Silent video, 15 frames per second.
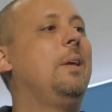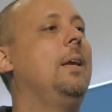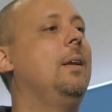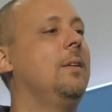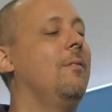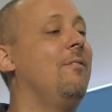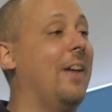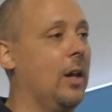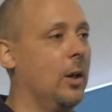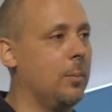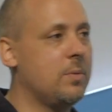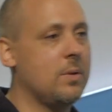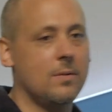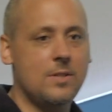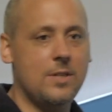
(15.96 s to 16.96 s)
being
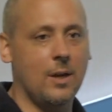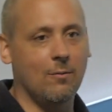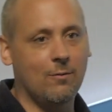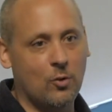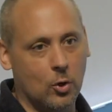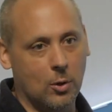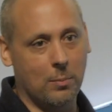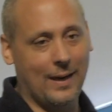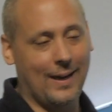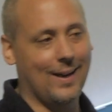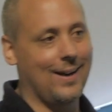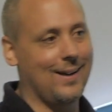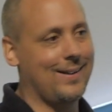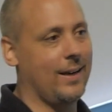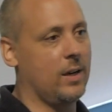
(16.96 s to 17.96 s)
developed TM-Form
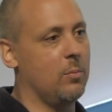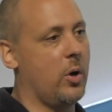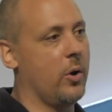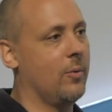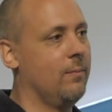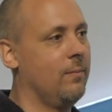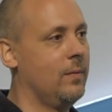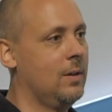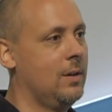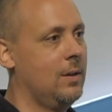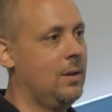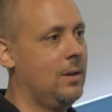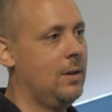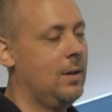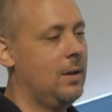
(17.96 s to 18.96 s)
AI data model.
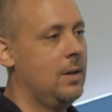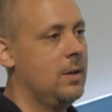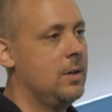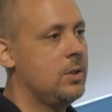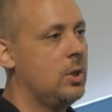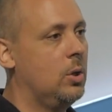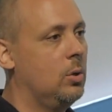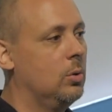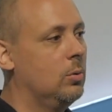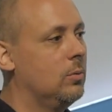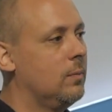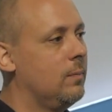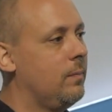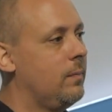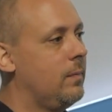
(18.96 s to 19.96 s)
So
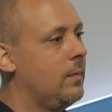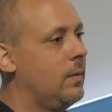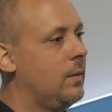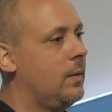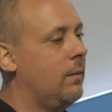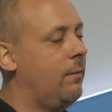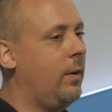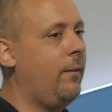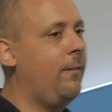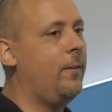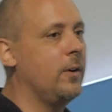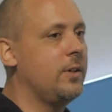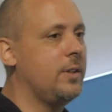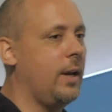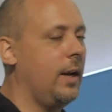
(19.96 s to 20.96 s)
the very
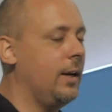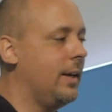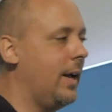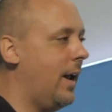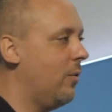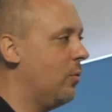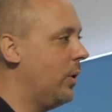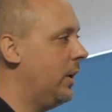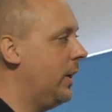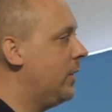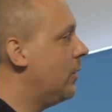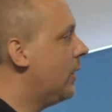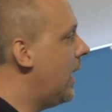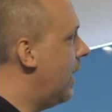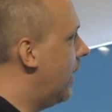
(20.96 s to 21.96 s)
first thing that we
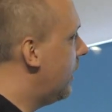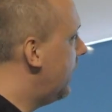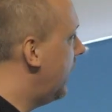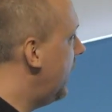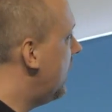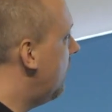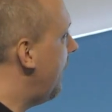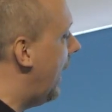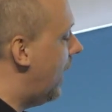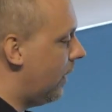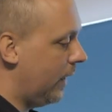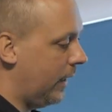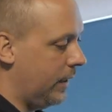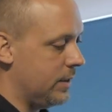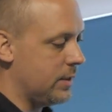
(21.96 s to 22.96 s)
need to kind of think
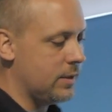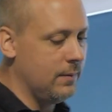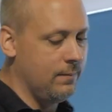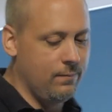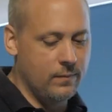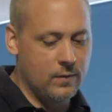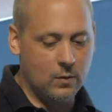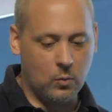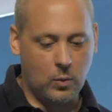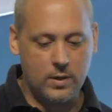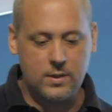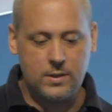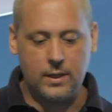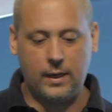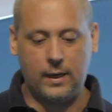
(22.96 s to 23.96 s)
about is
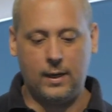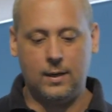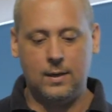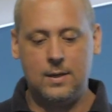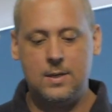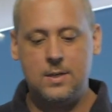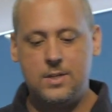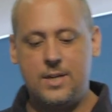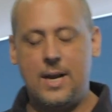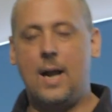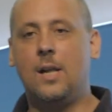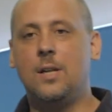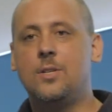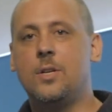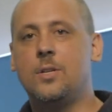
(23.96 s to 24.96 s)
what is the
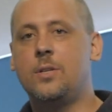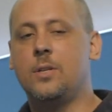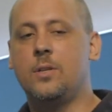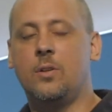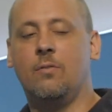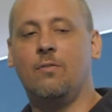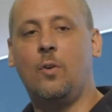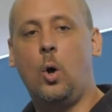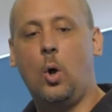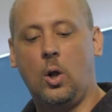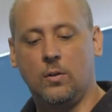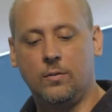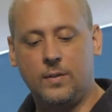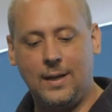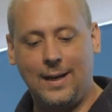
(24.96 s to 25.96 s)
challenges that's
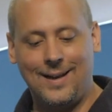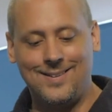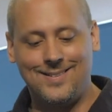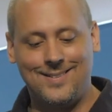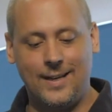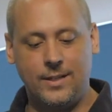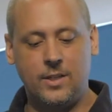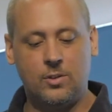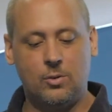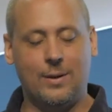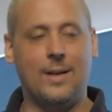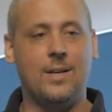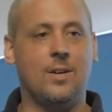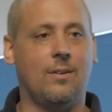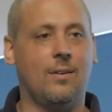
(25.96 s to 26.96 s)
involved in digital
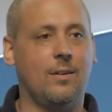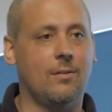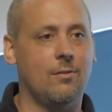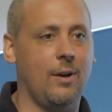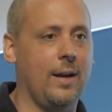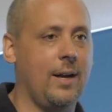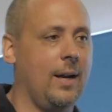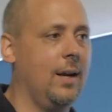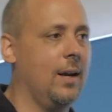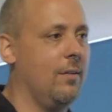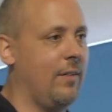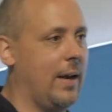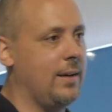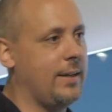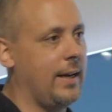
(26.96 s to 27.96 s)
integrating
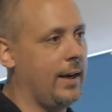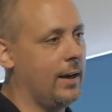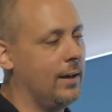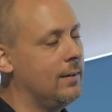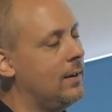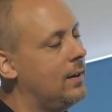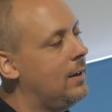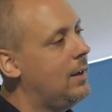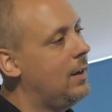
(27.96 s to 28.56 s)
event data?